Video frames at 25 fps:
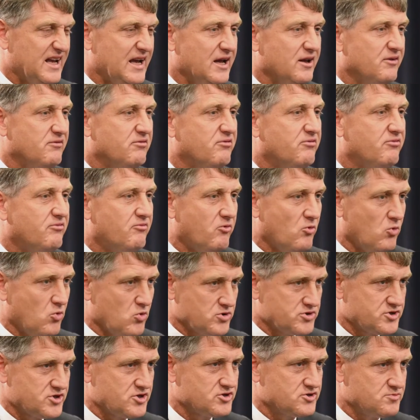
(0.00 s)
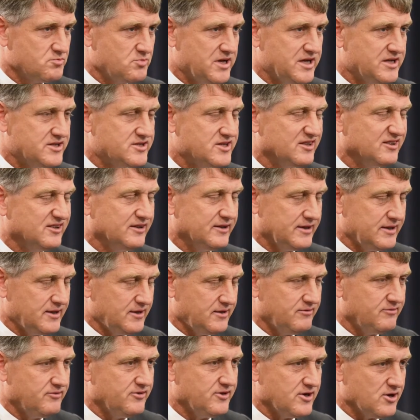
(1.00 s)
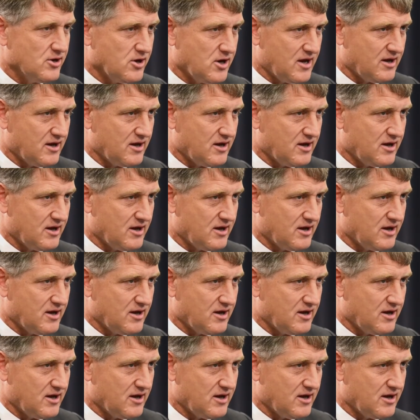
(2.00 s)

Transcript: it forces me to leave the